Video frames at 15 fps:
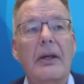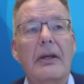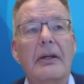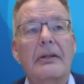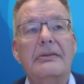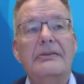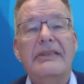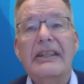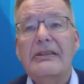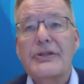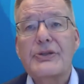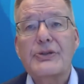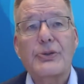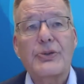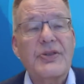
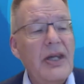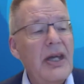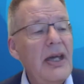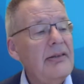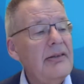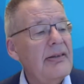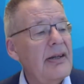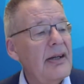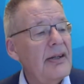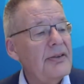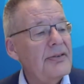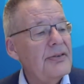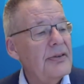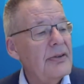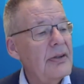Needless to say
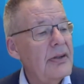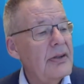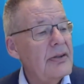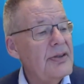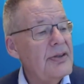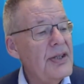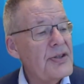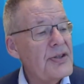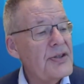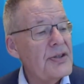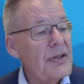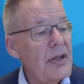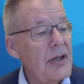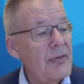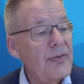that this
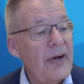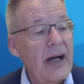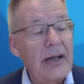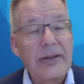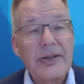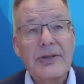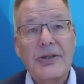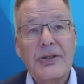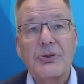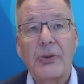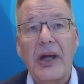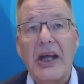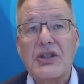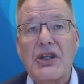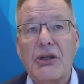virus is
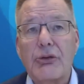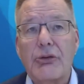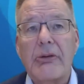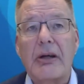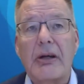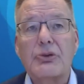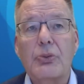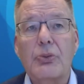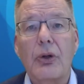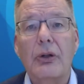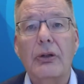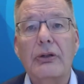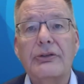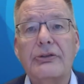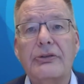raging throughout the
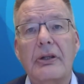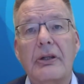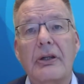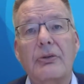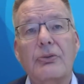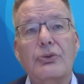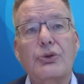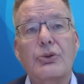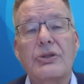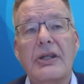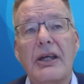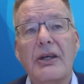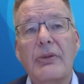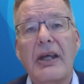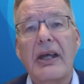world.
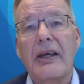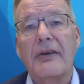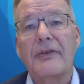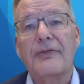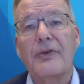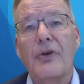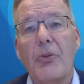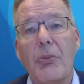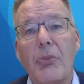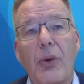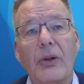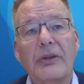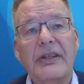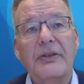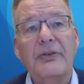Today, we have
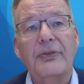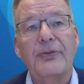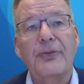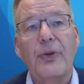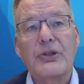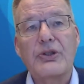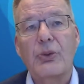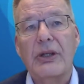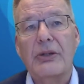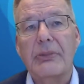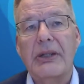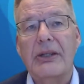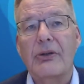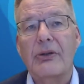more than 41 million